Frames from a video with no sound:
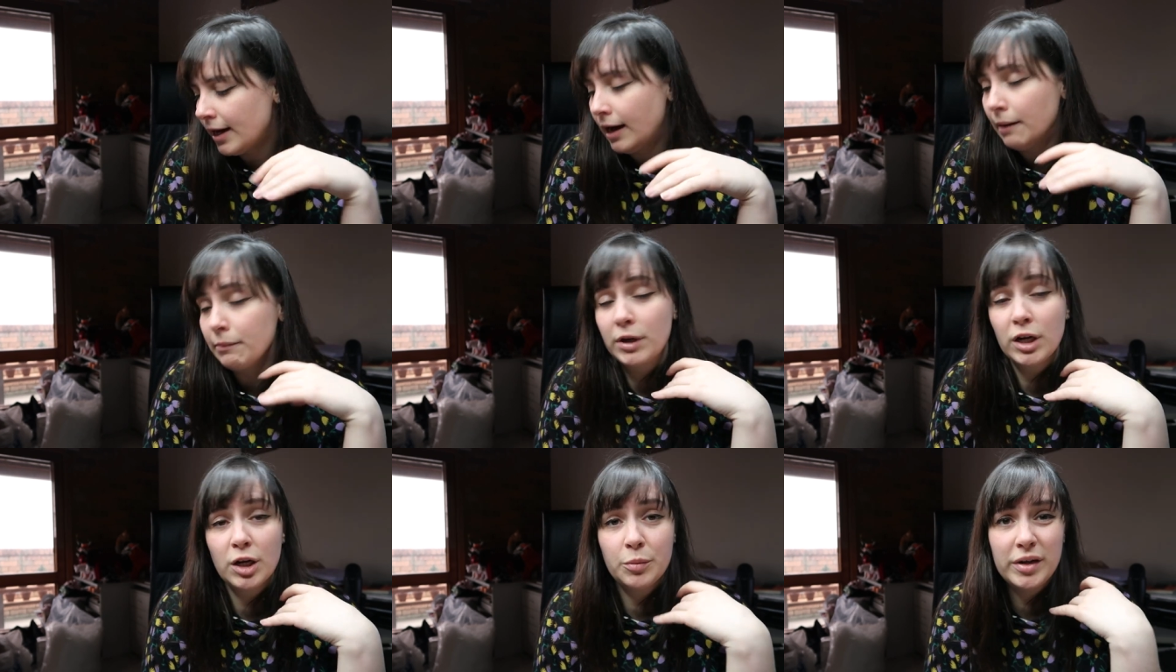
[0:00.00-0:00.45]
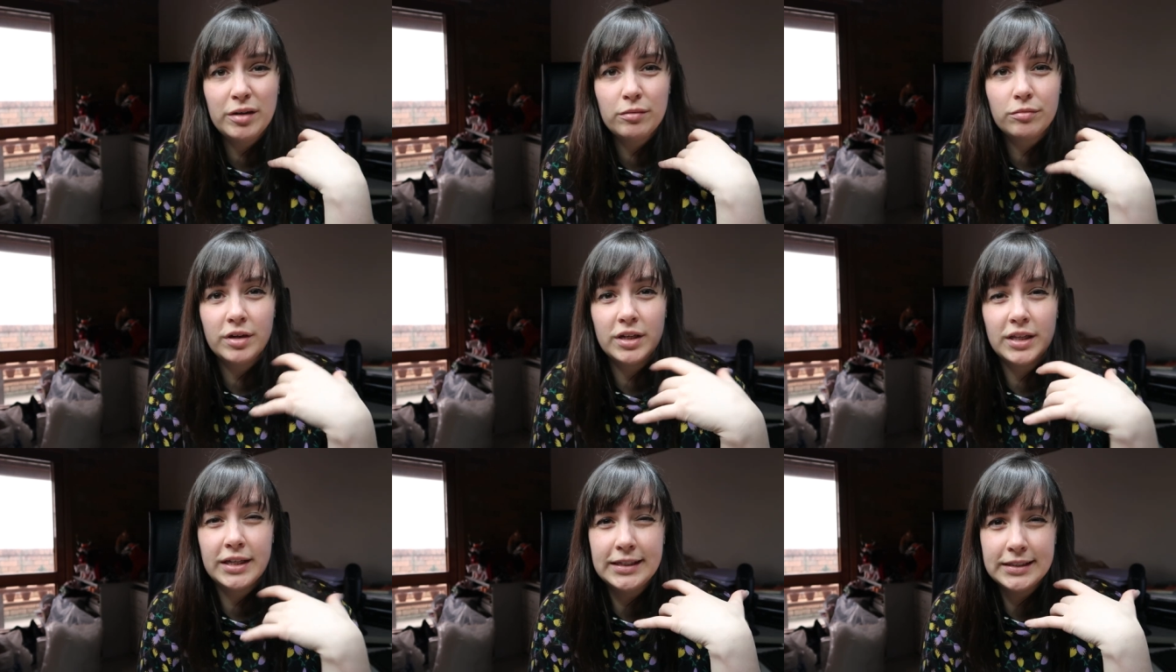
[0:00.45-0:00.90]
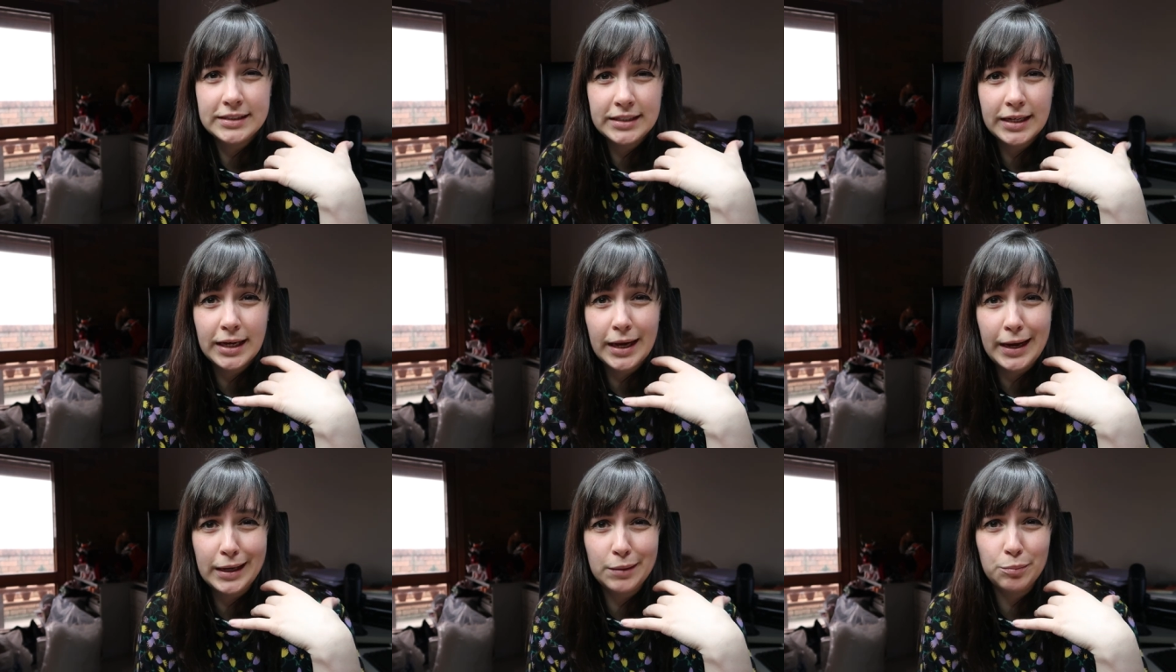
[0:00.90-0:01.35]
I'm going to be
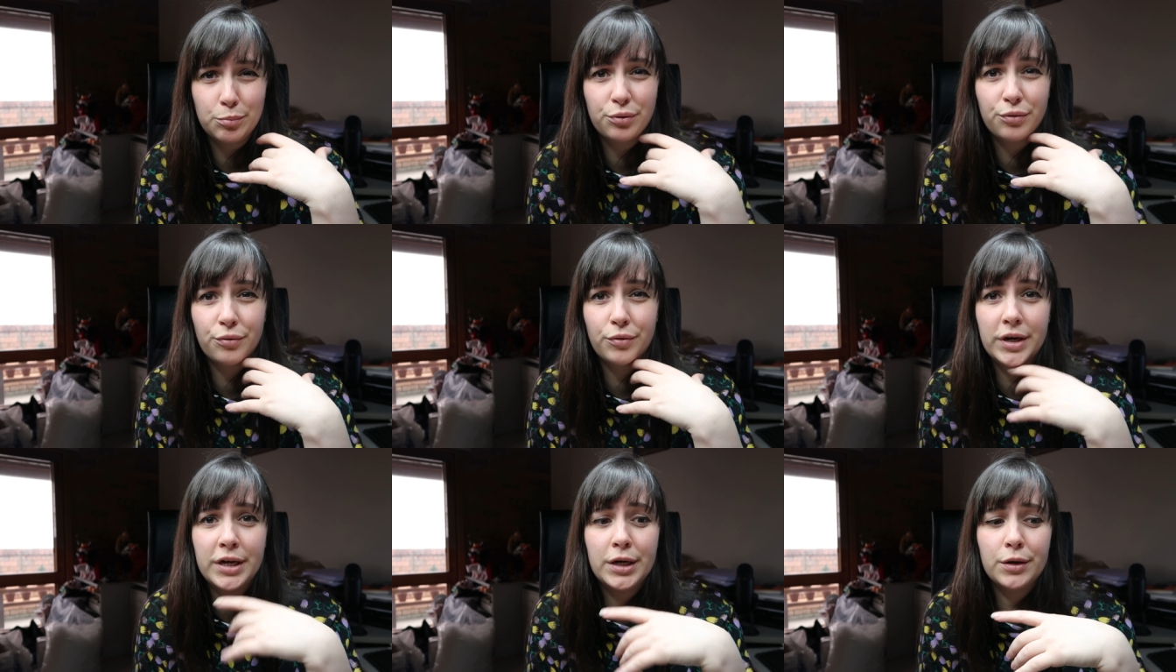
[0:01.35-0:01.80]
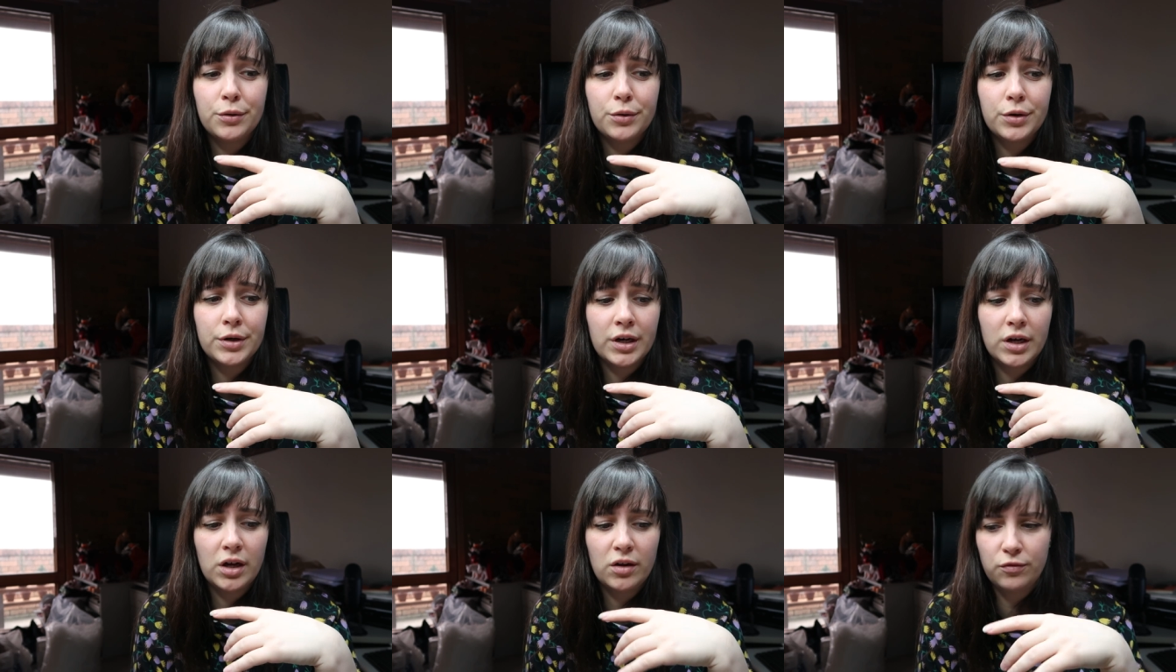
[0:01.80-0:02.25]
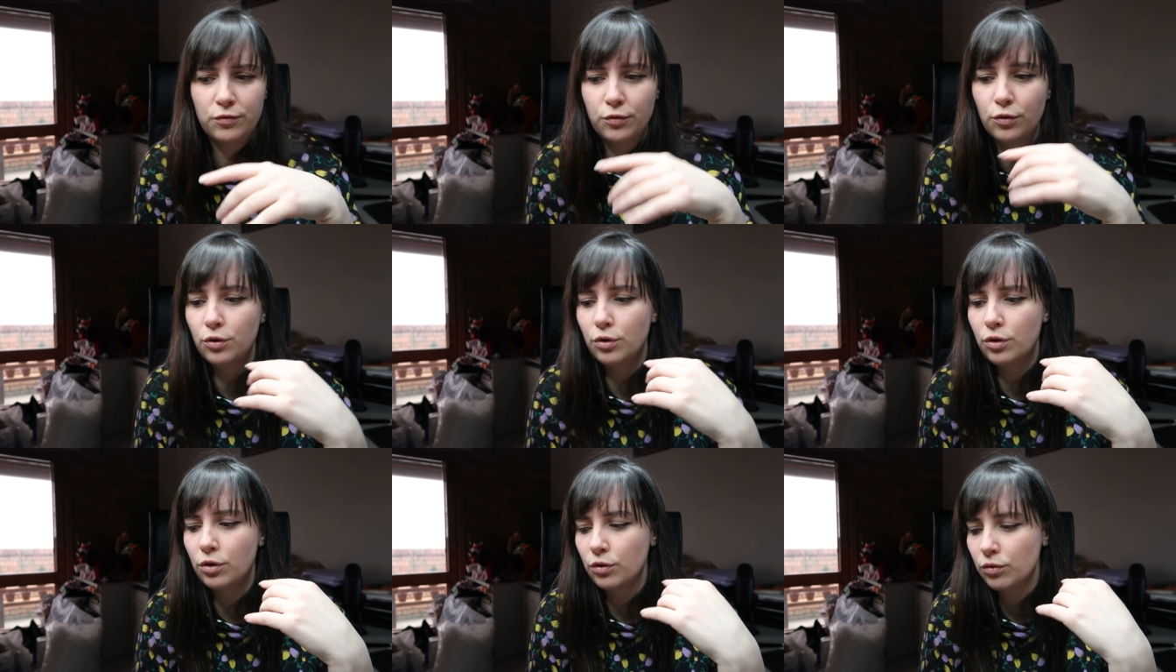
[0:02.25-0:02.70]
releasing a pre-order
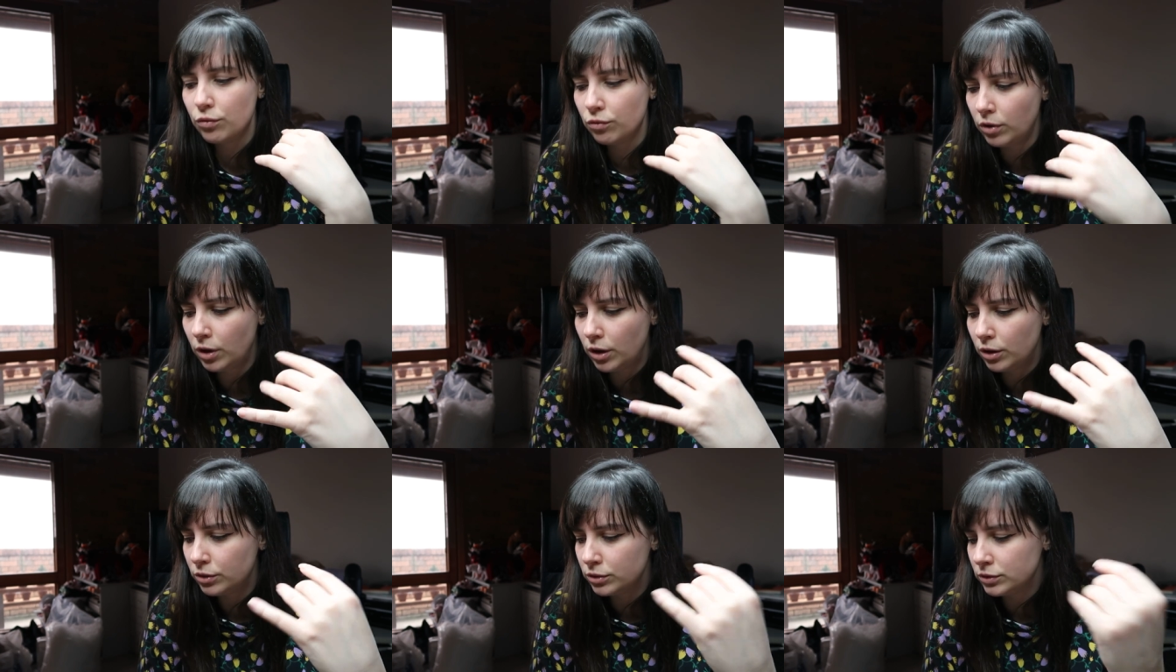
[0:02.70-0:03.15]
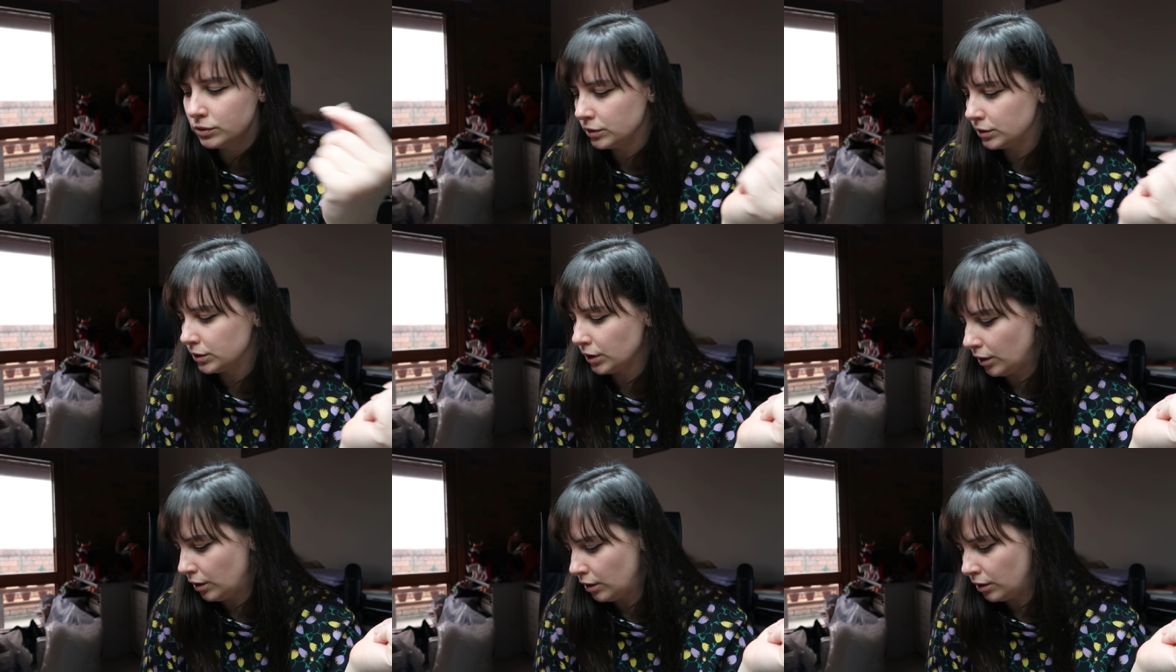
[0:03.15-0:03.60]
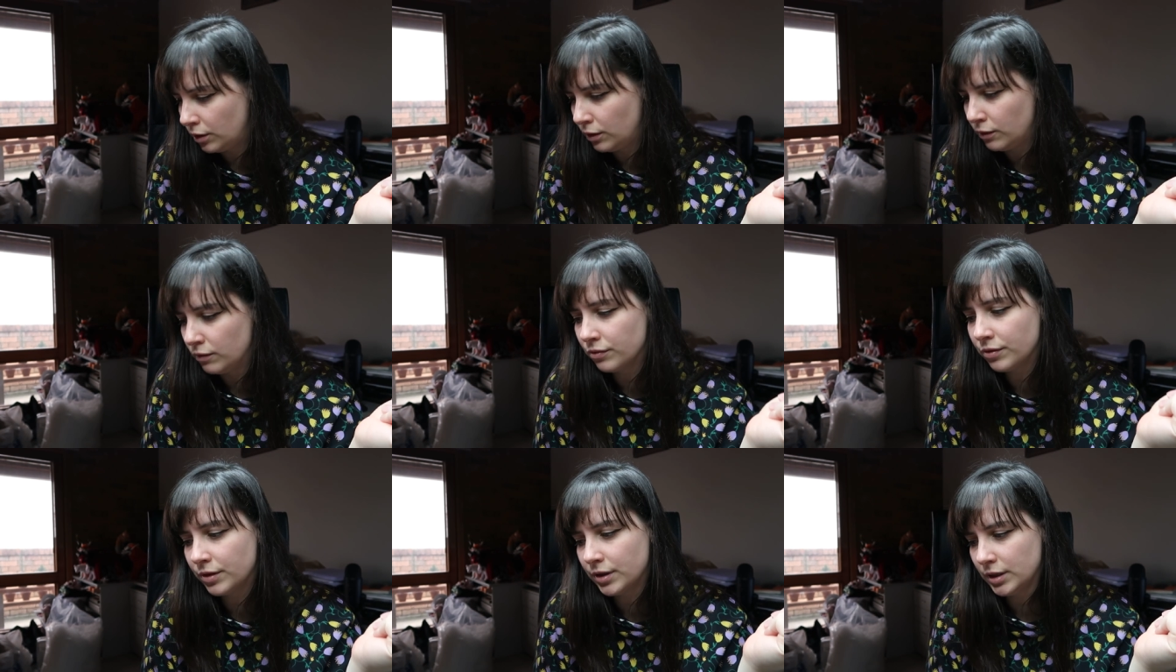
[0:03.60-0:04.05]
for rolls
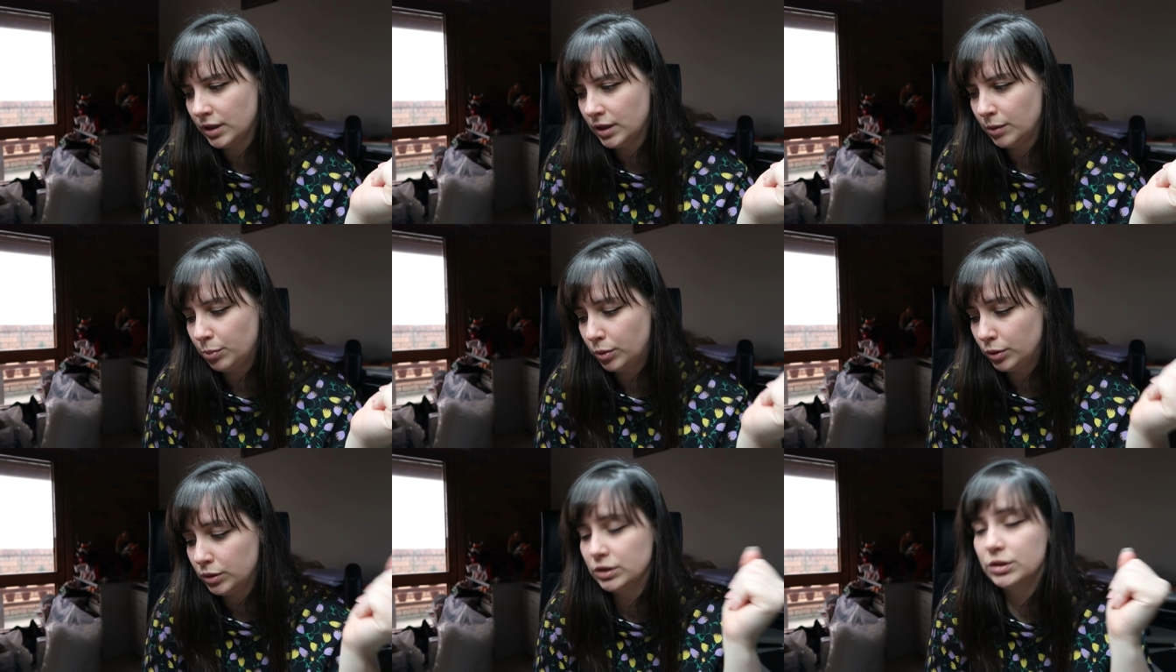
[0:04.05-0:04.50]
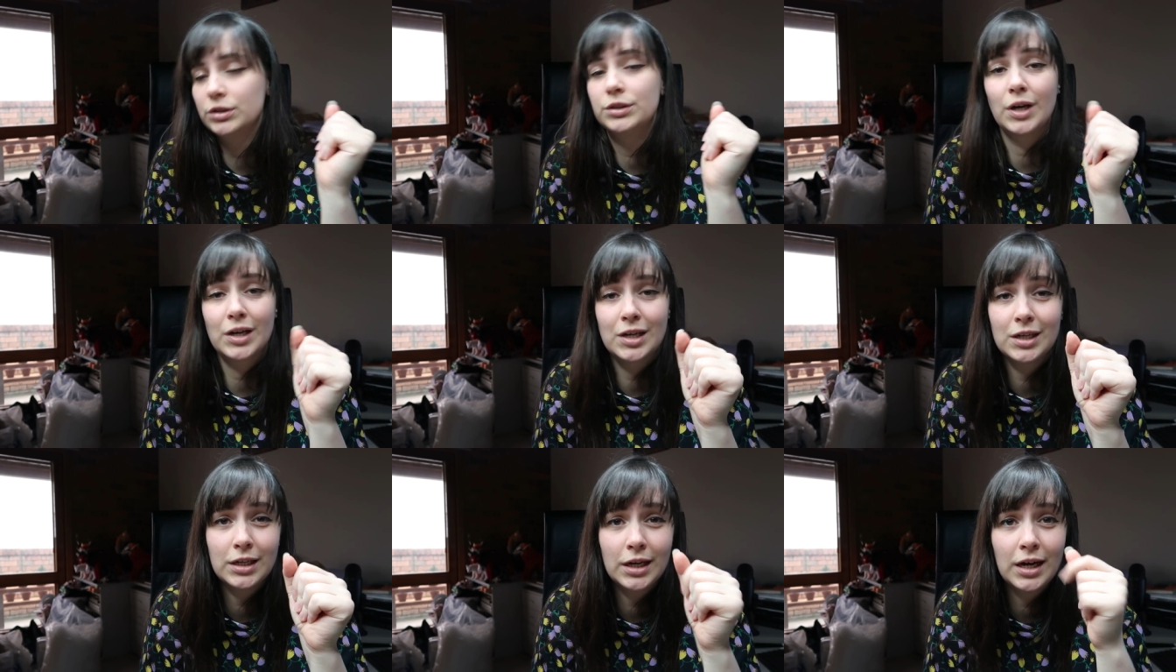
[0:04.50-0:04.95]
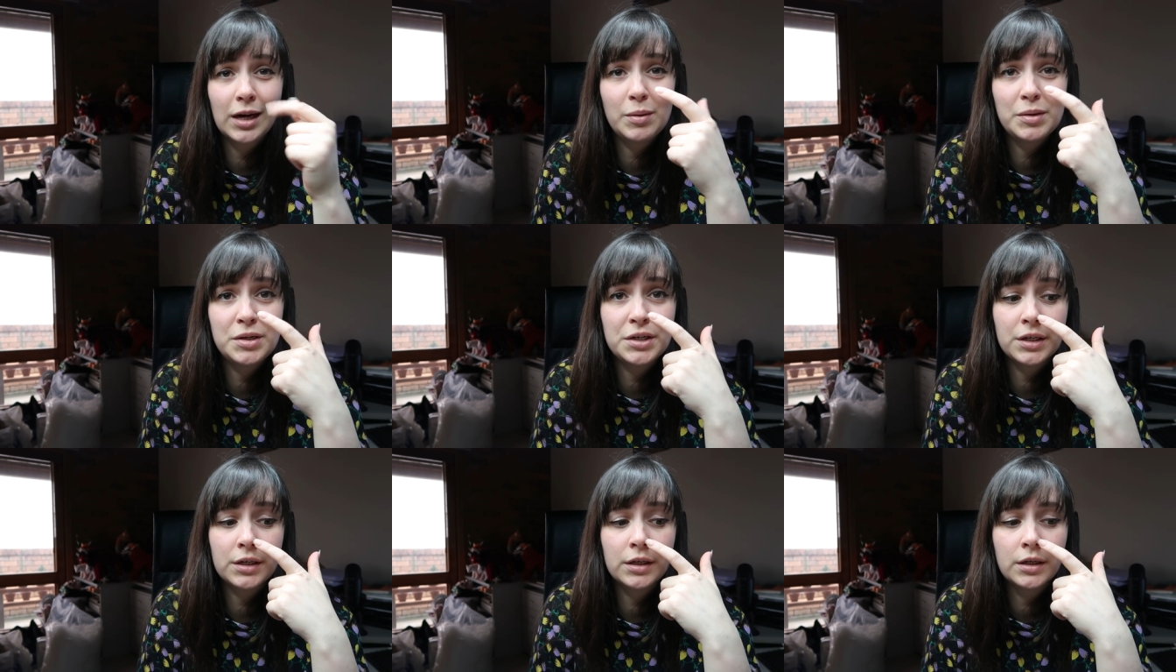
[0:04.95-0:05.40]
of the ball and socket
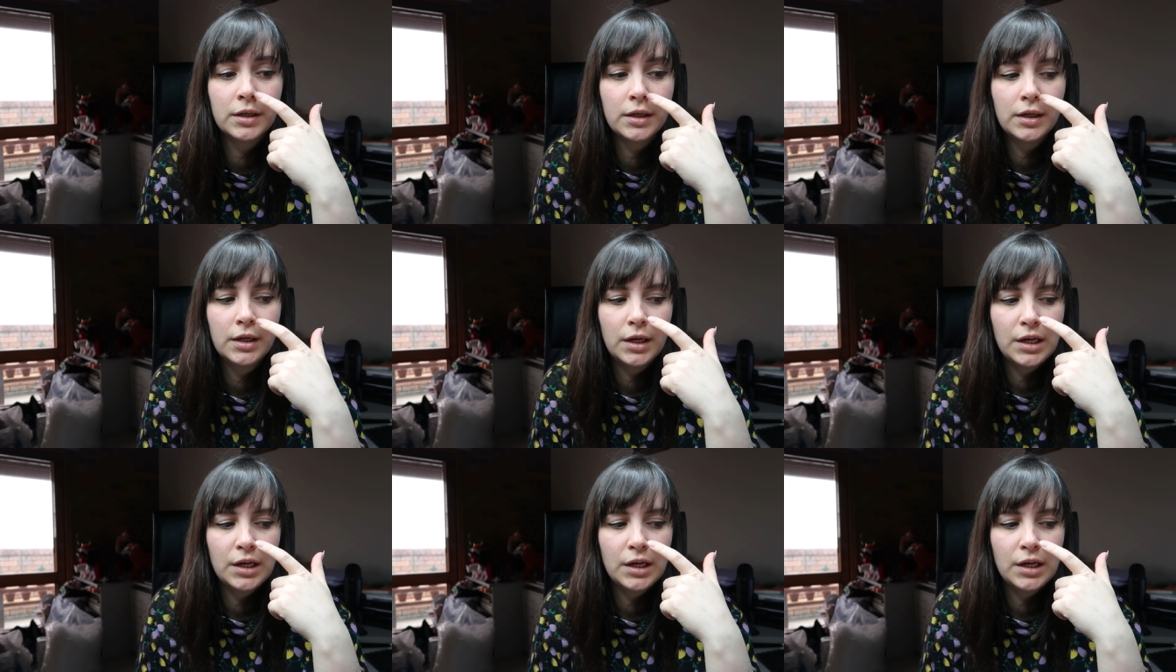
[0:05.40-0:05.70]
armature.